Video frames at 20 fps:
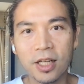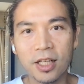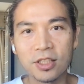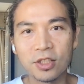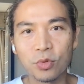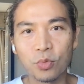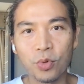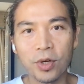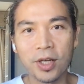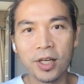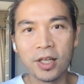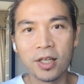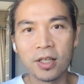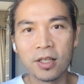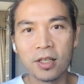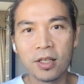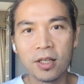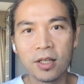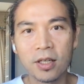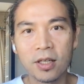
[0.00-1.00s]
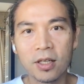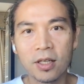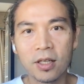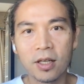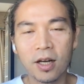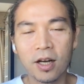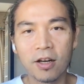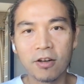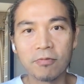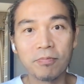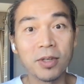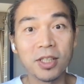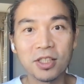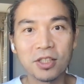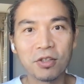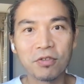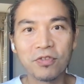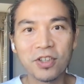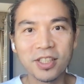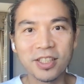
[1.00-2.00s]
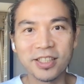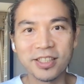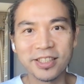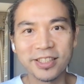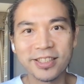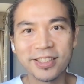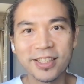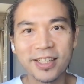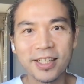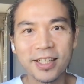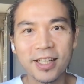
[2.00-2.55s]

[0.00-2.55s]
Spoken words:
as a way of mental fitness.